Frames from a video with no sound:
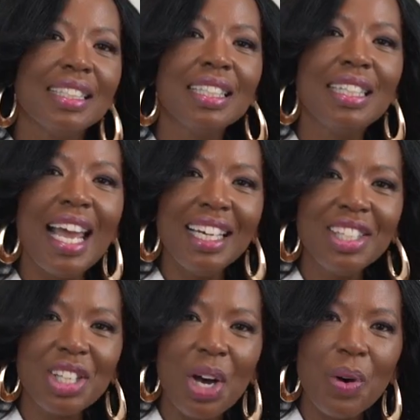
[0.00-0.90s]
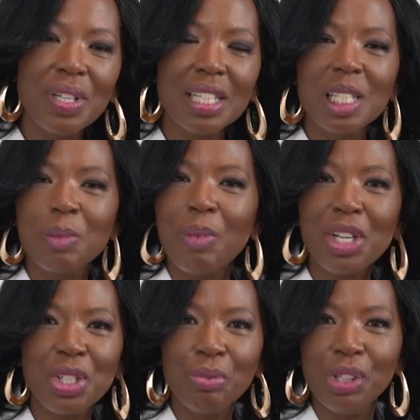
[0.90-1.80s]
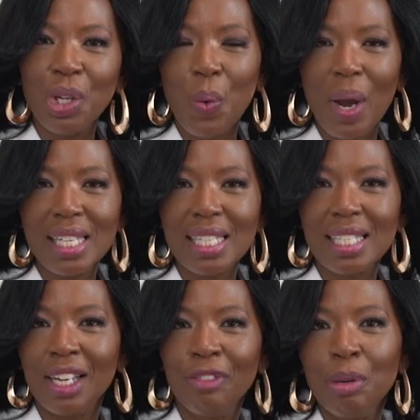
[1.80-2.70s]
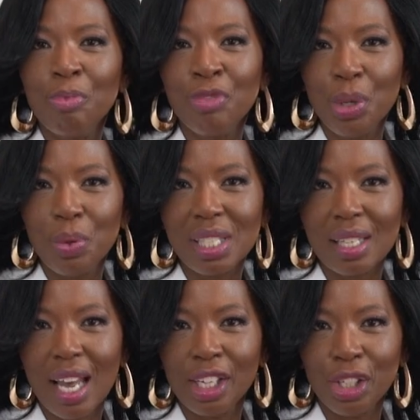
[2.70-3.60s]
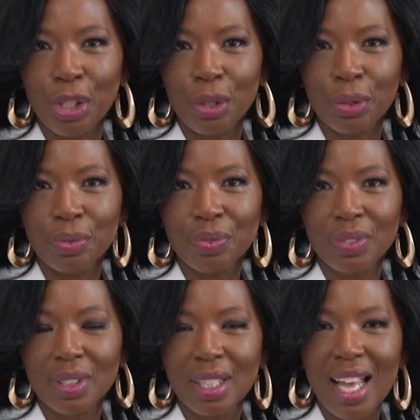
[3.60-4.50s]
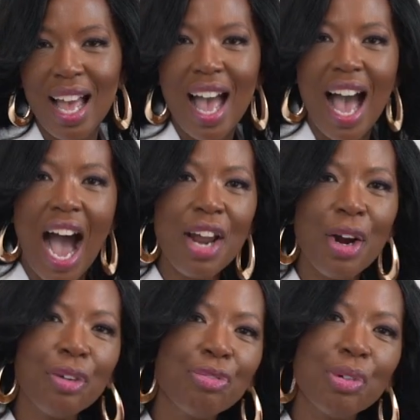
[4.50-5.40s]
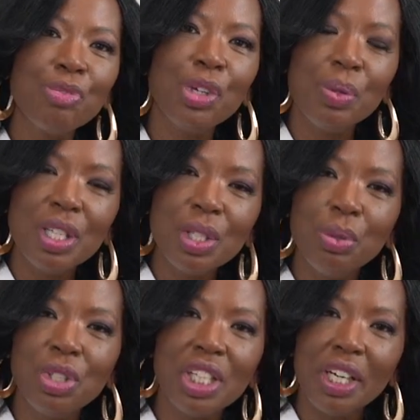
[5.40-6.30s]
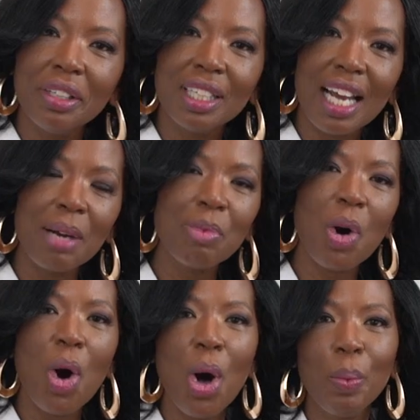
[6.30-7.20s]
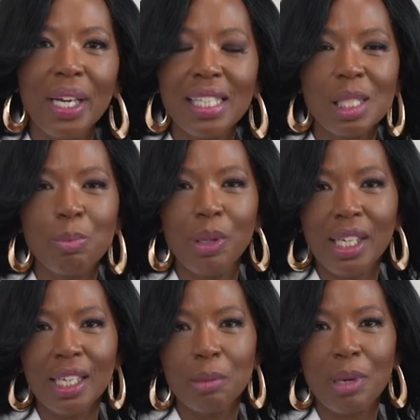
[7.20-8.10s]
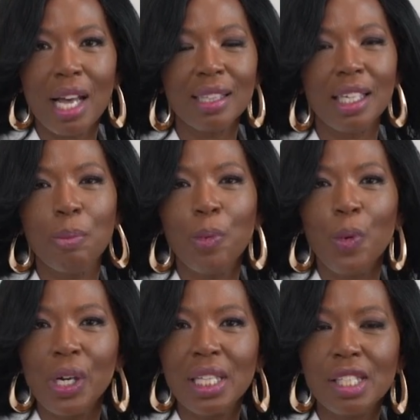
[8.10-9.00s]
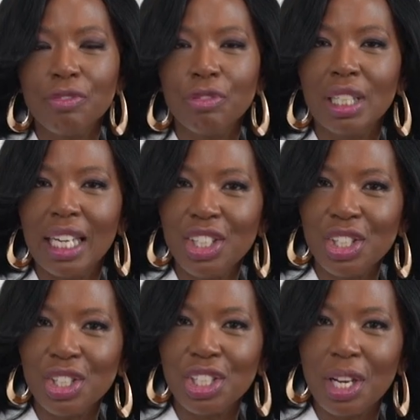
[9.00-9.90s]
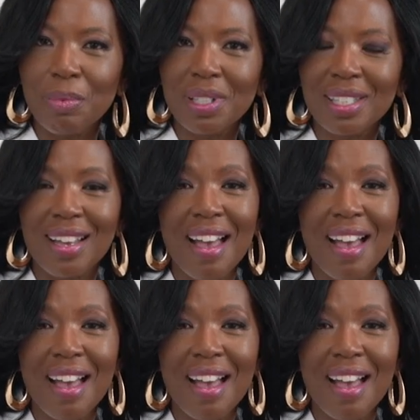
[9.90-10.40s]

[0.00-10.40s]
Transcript: Today's show is a special request from viewers like you. I heard from viewers who shared that I am always speaking about the importance of relationships.